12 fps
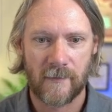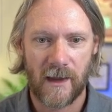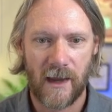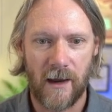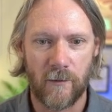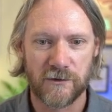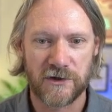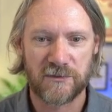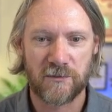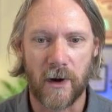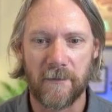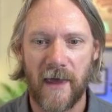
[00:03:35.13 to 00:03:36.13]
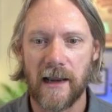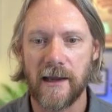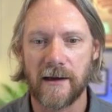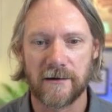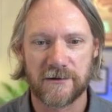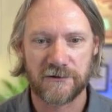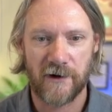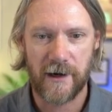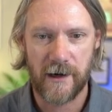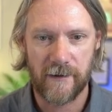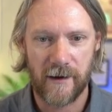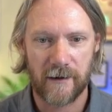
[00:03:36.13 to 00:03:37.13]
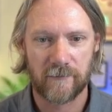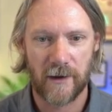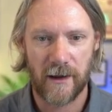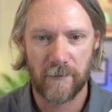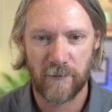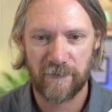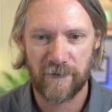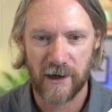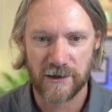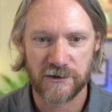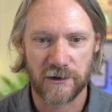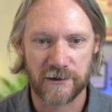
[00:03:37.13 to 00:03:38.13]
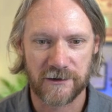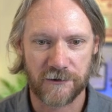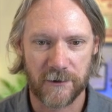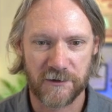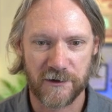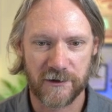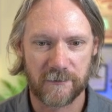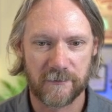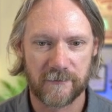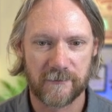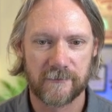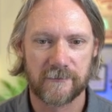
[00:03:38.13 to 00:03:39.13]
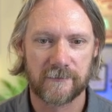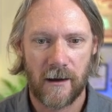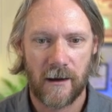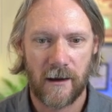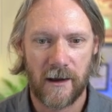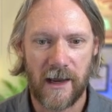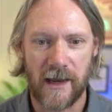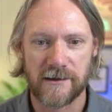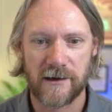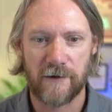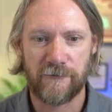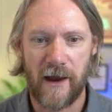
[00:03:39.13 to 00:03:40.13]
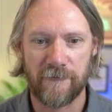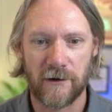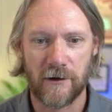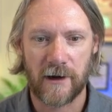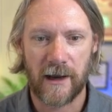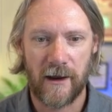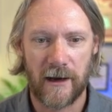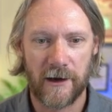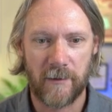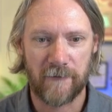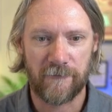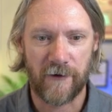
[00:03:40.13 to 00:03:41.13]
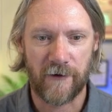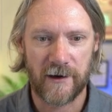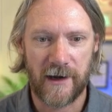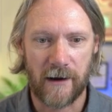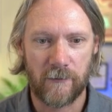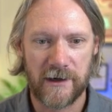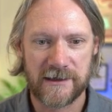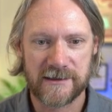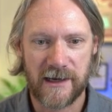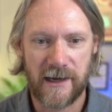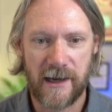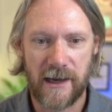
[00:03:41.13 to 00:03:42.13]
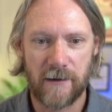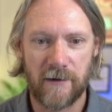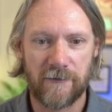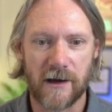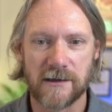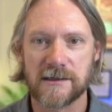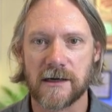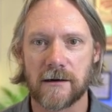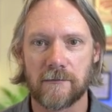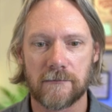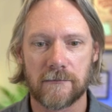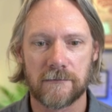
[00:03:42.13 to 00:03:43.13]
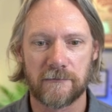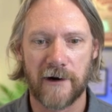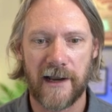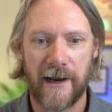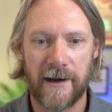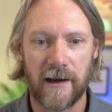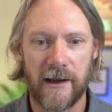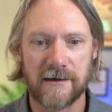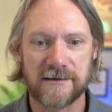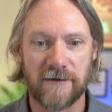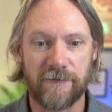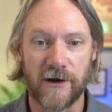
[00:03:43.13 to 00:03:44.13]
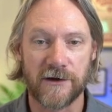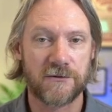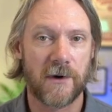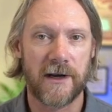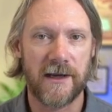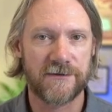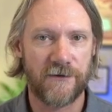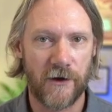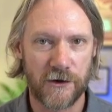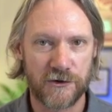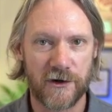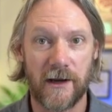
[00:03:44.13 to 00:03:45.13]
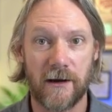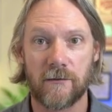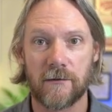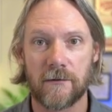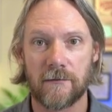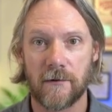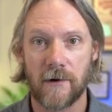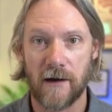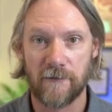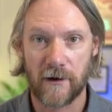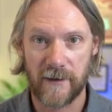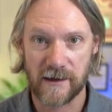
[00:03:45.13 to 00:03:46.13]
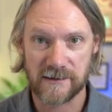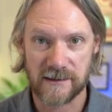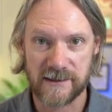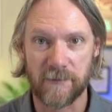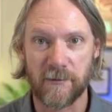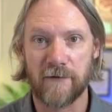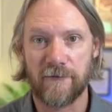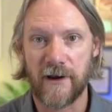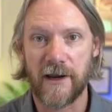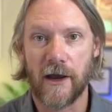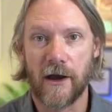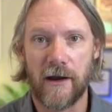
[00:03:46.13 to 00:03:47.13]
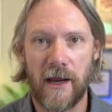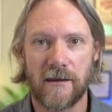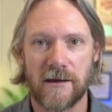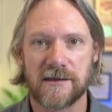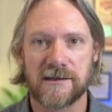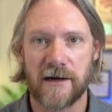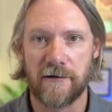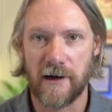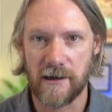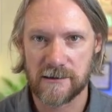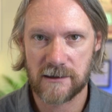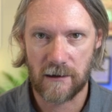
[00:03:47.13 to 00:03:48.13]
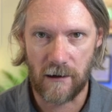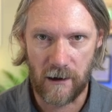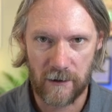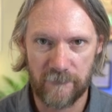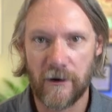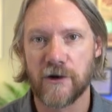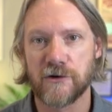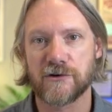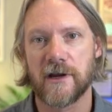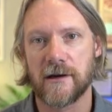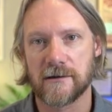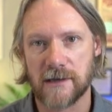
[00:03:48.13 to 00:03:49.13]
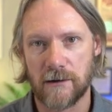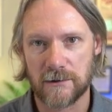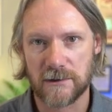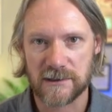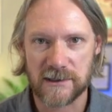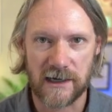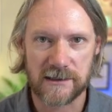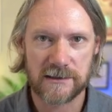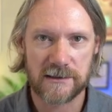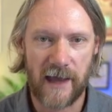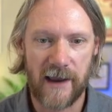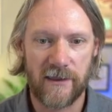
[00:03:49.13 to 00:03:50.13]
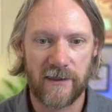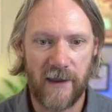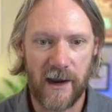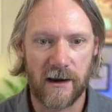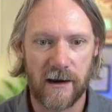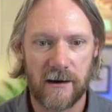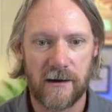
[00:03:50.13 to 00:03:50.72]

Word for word: and we'll just pop that link straight in there and provide a short description. Okay, so if we have a look uh, a little bit further down, we see here we've got some data links. The first one is versioning. There's a separate video in this series on versioning, so we'll discuss that then.